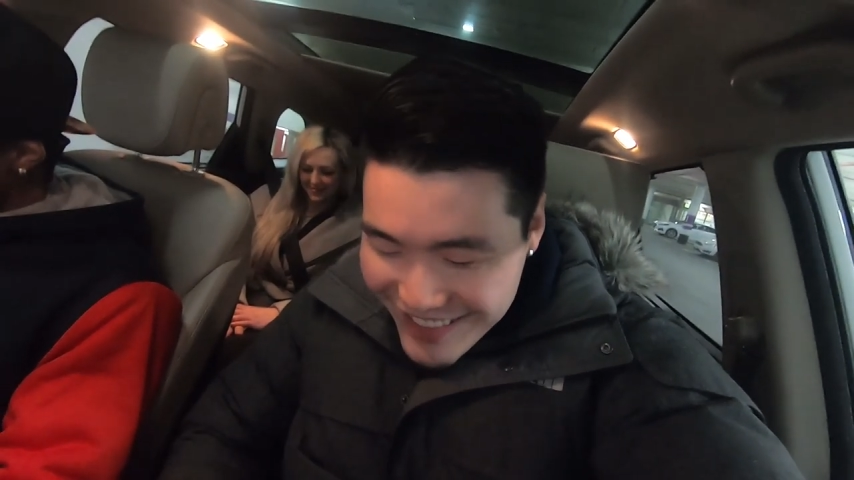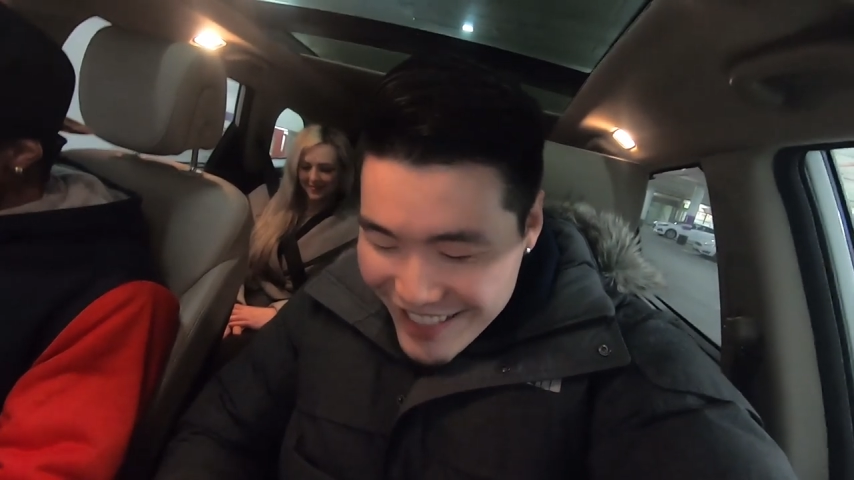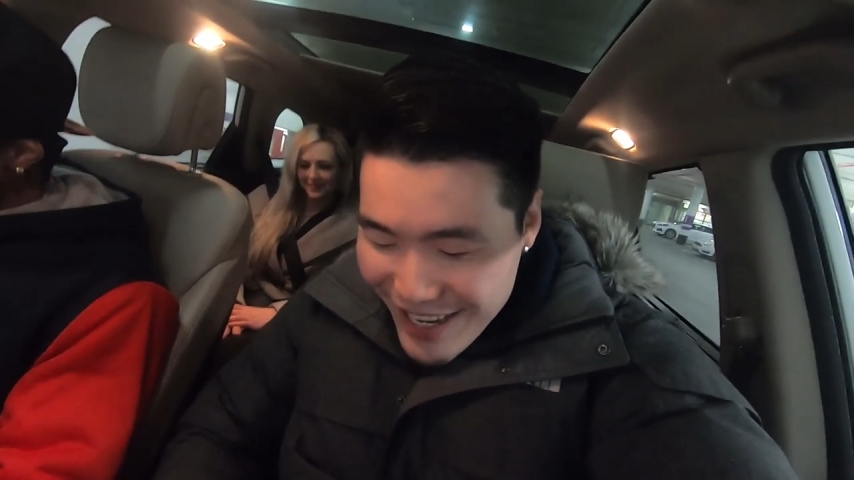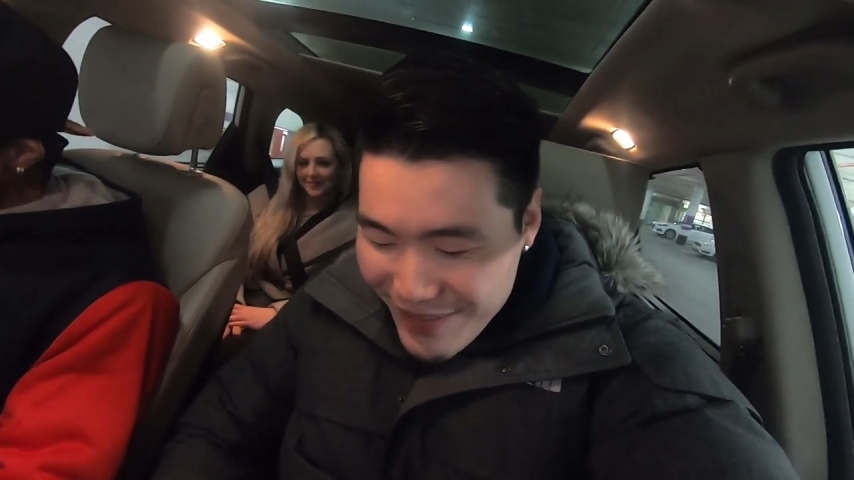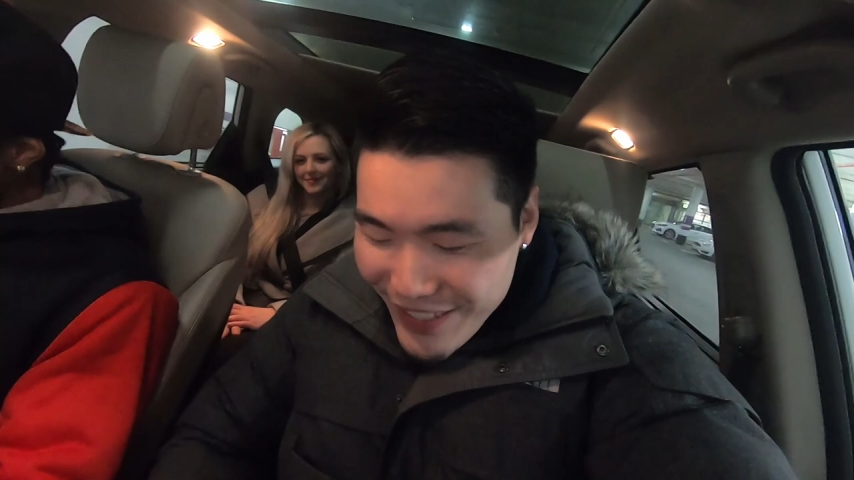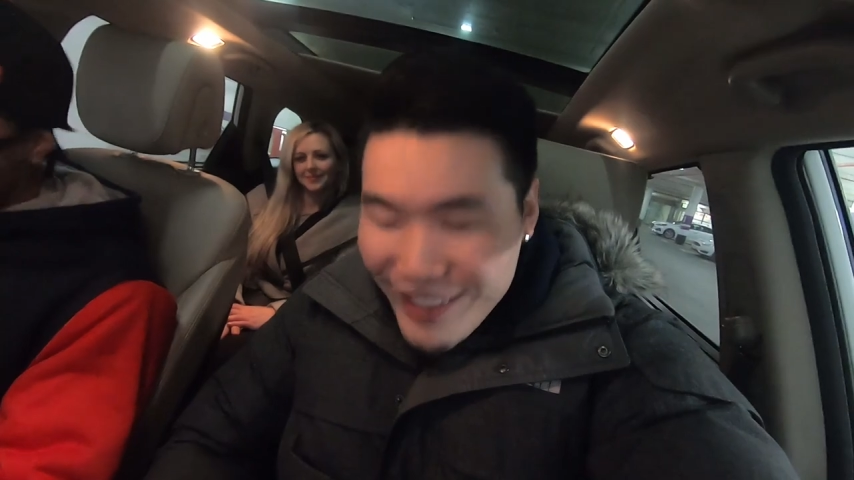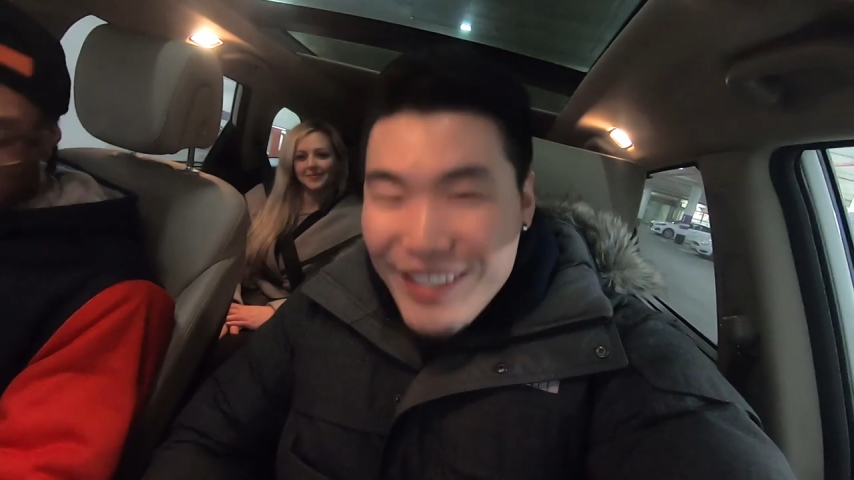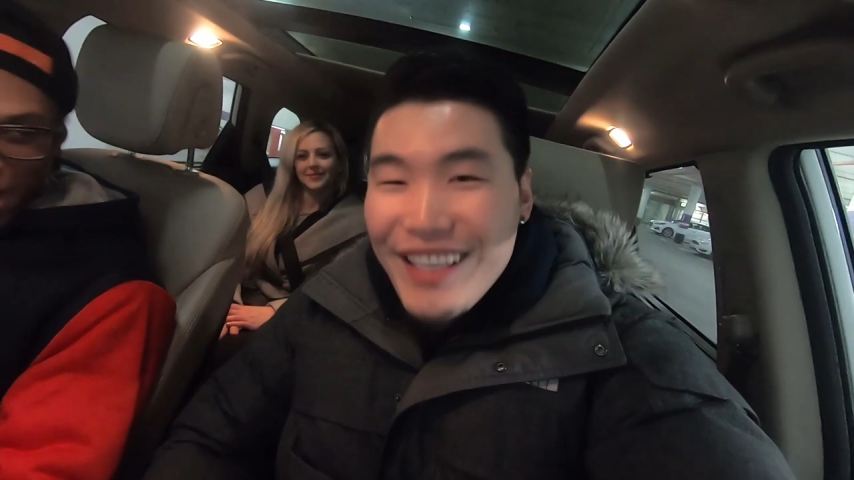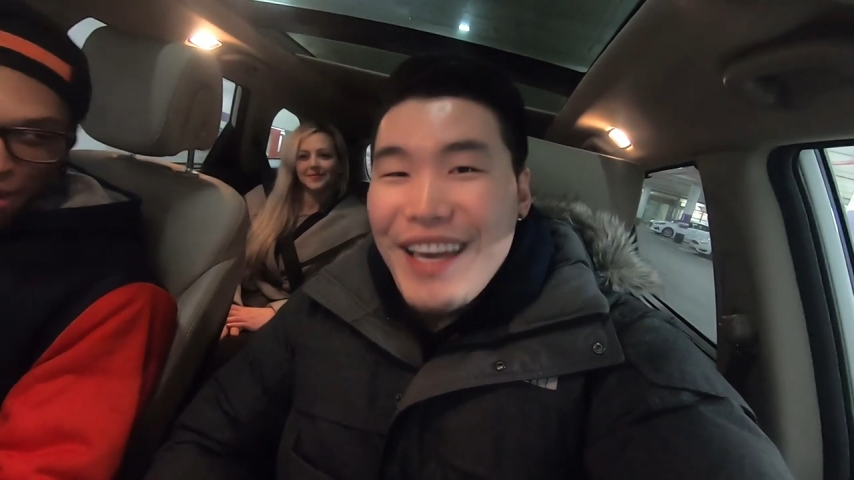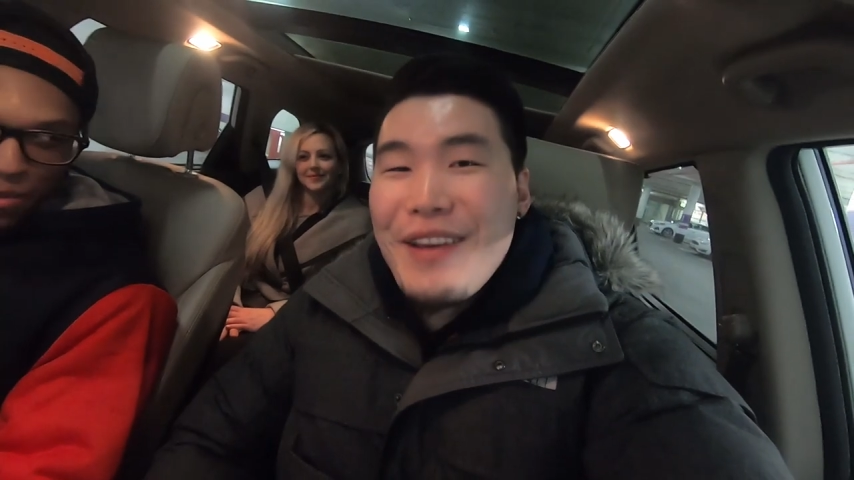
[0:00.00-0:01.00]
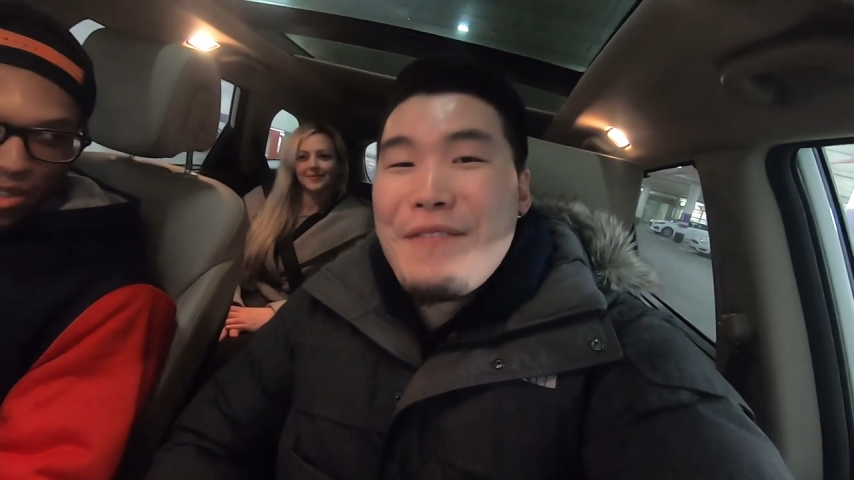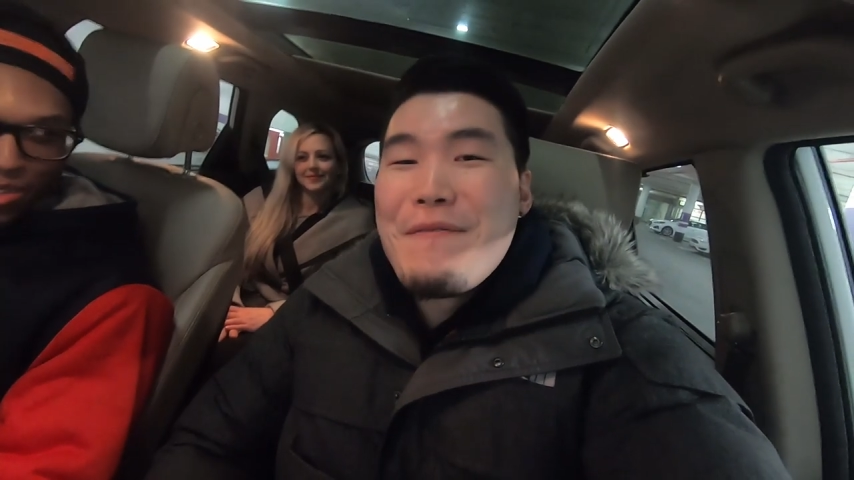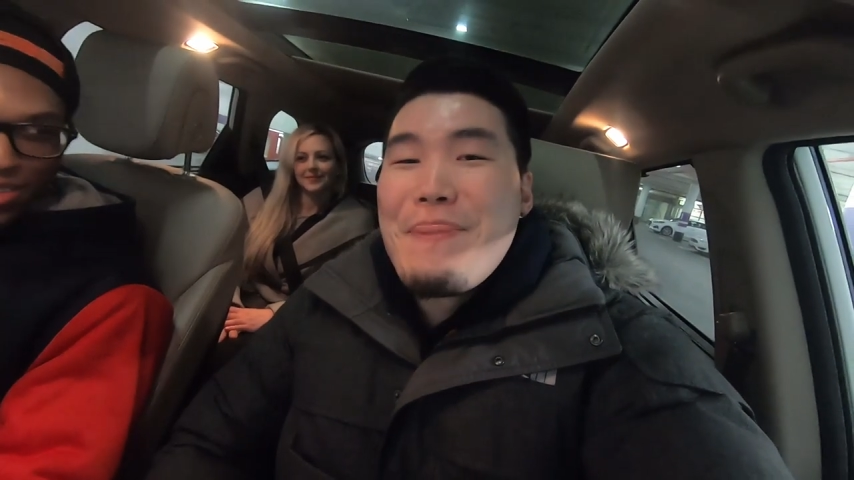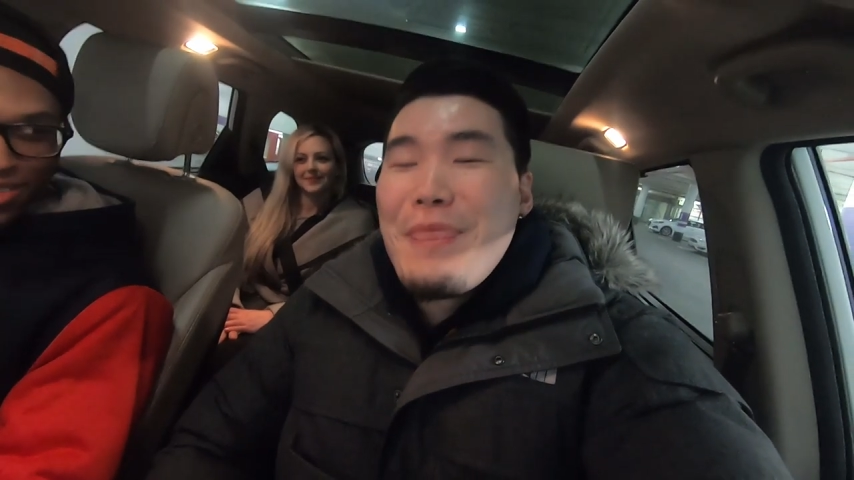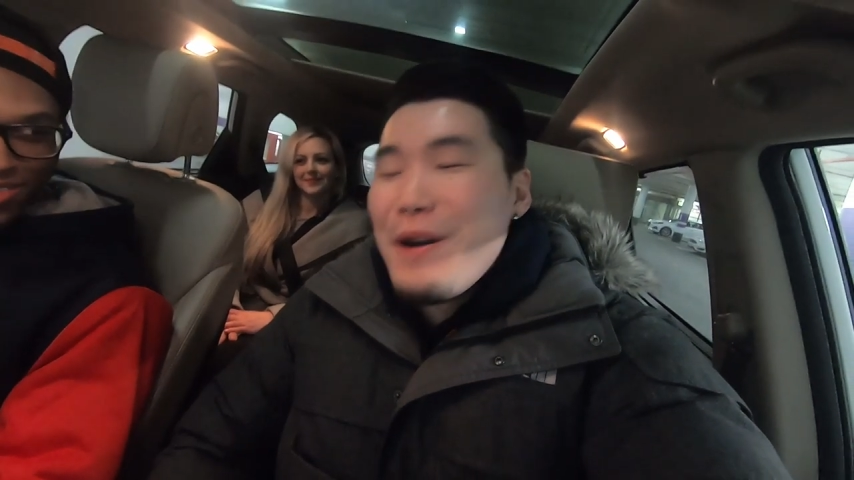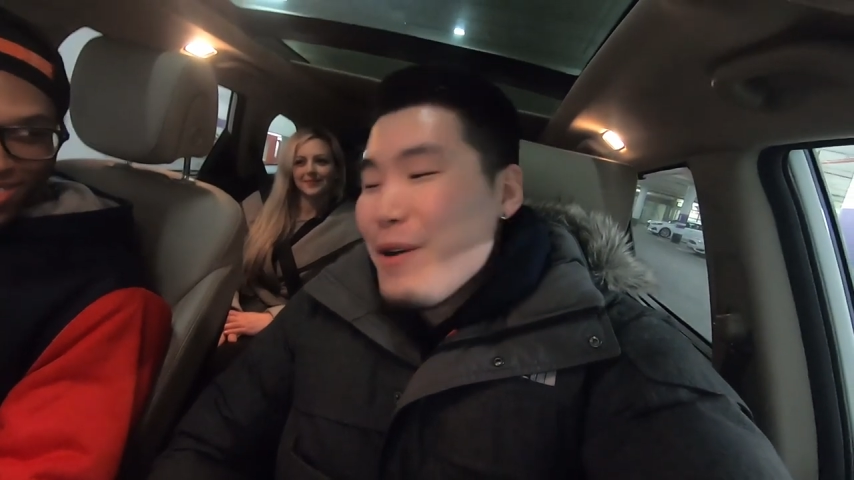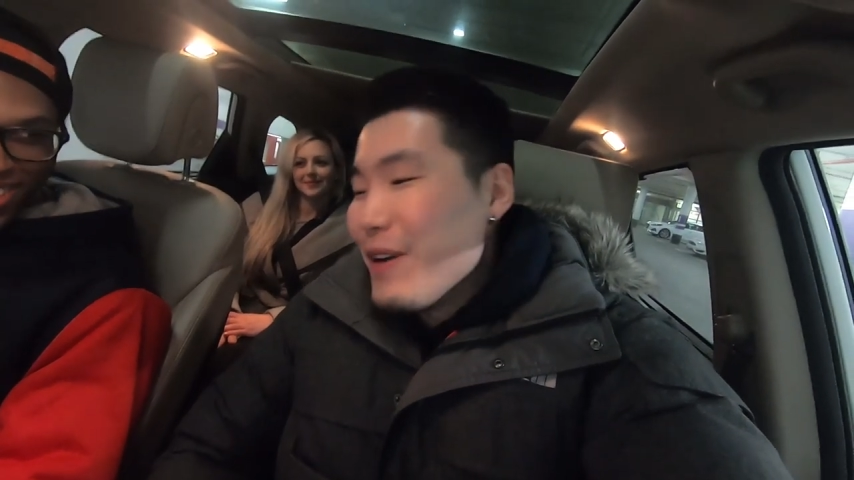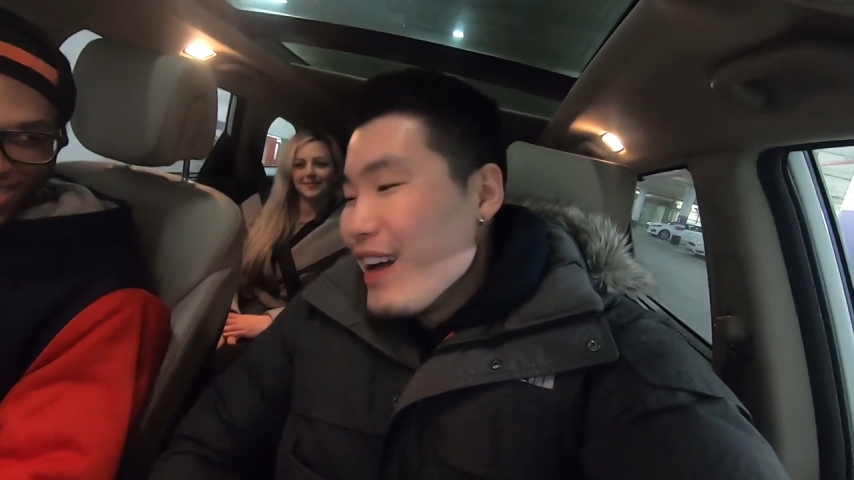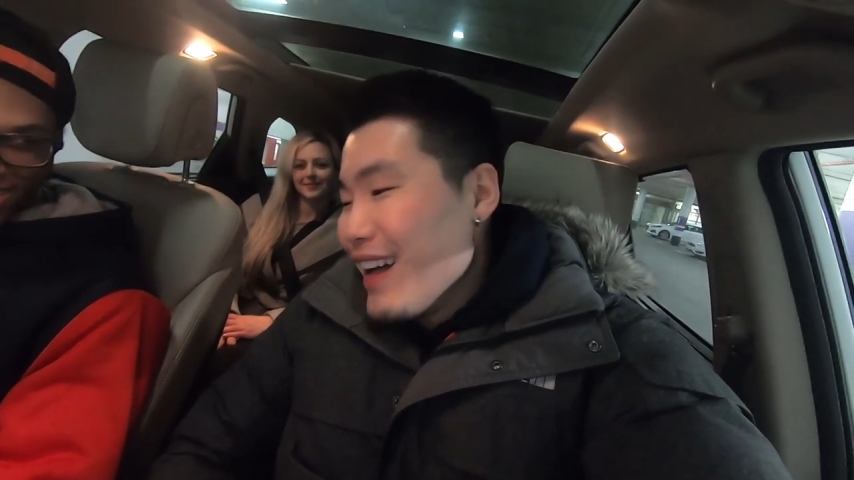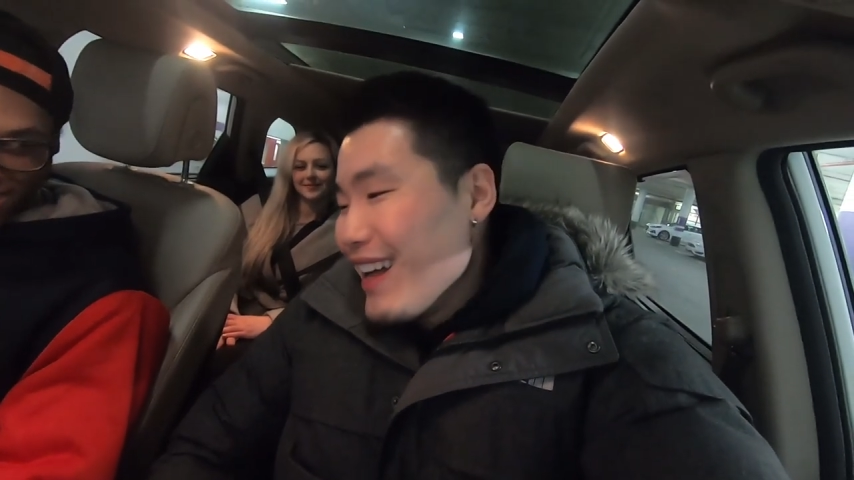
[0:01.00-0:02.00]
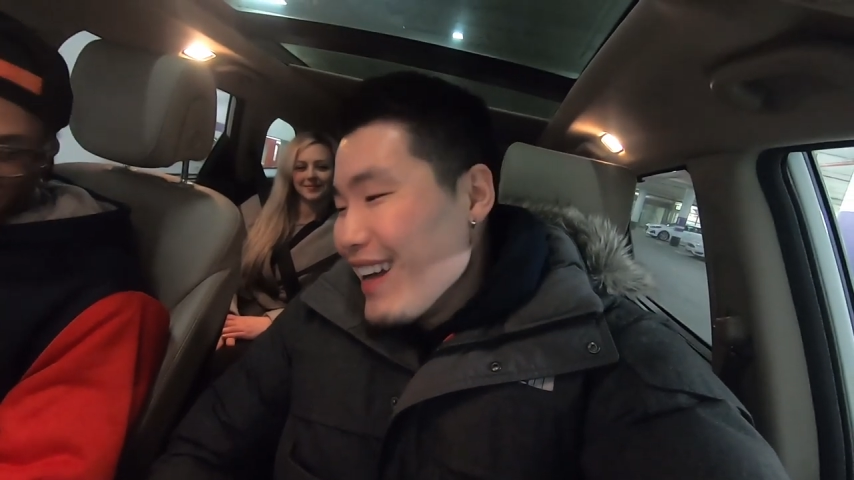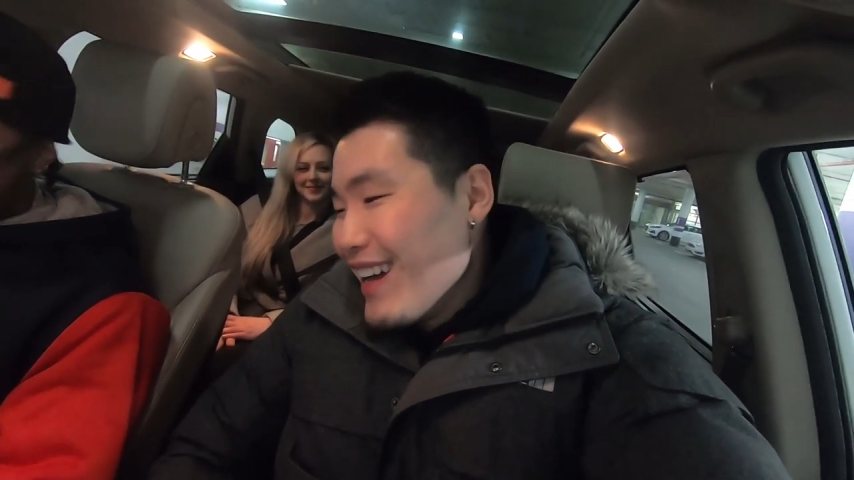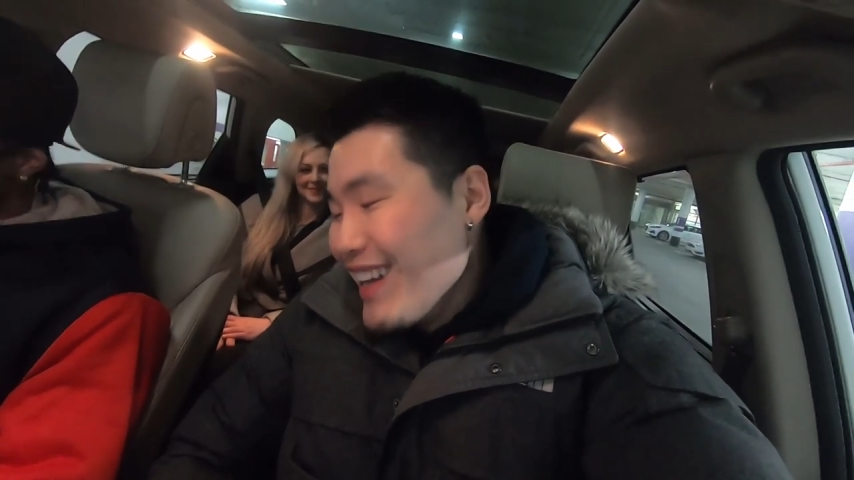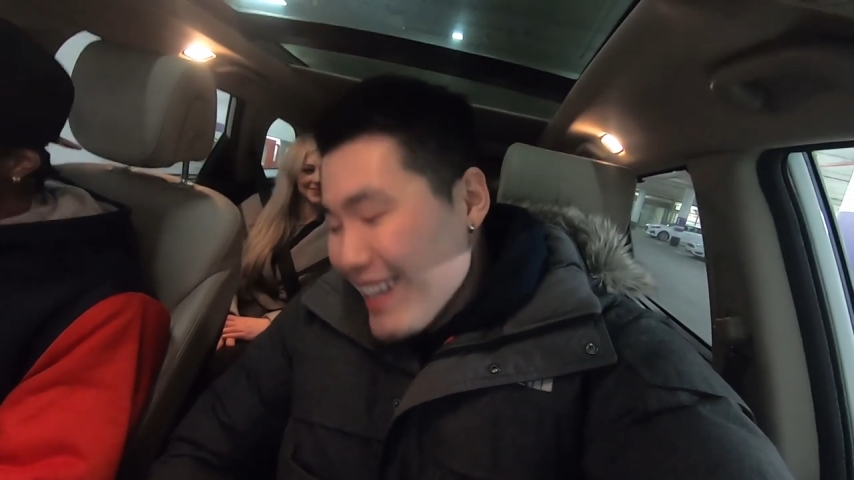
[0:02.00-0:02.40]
damn it. Two okay. Cameos. Well, uh,